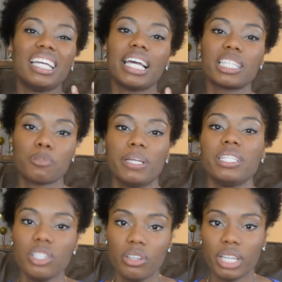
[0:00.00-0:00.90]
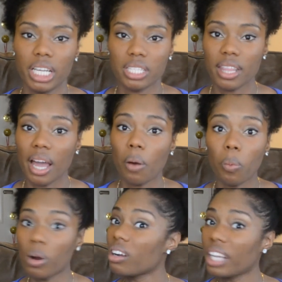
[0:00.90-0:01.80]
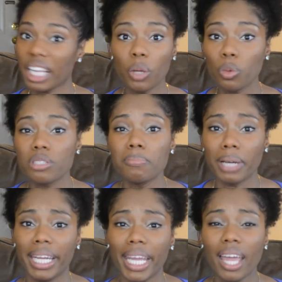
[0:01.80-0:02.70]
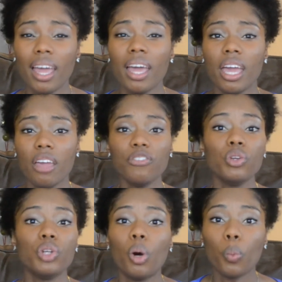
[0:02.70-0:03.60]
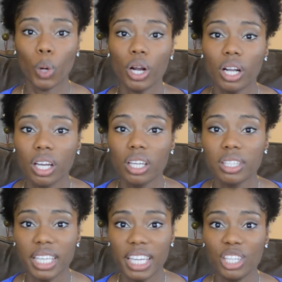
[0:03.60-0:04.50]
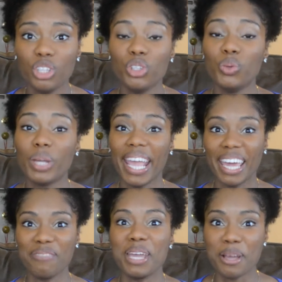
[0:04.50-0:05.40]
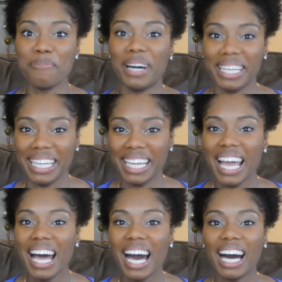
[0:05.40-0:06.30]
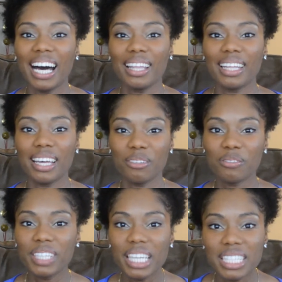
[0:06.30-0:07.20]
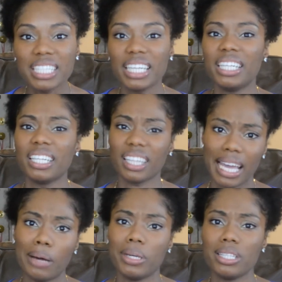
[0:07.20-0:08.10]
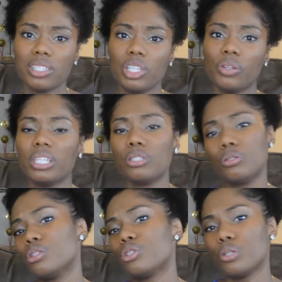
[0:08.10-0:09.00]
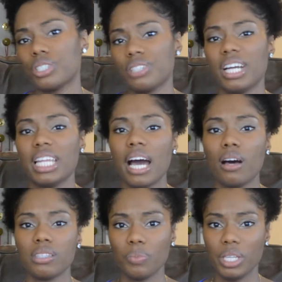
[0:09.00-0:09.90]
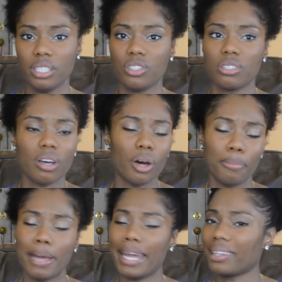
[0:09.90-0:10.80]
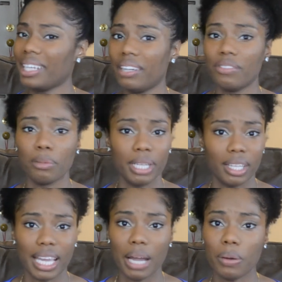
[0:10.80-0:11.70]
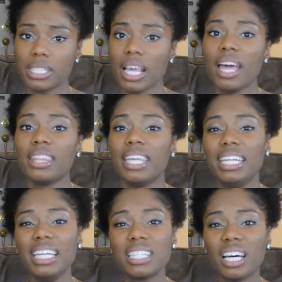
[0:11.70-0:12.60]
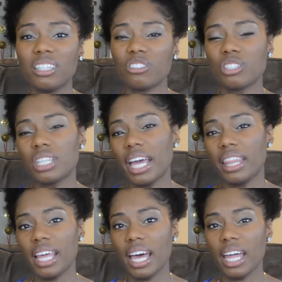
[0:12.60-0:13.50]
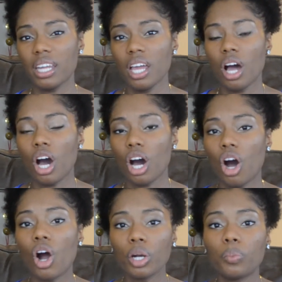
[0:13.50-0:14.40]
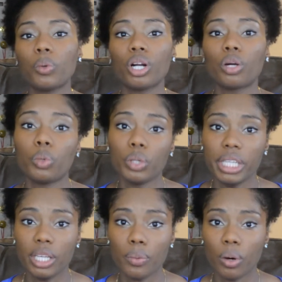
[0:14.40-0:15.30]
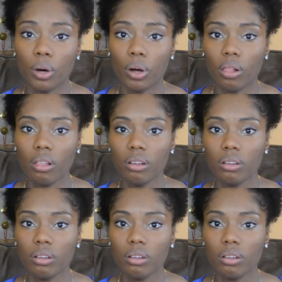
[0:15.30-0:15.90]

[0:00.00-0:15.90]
explain to your kids that work equals money. If you don't work, then you can't make money. A lot of kids get an allowance. You know, they do their chores around the house and we just automatically give them an allowance. They need to understand that hard work will equal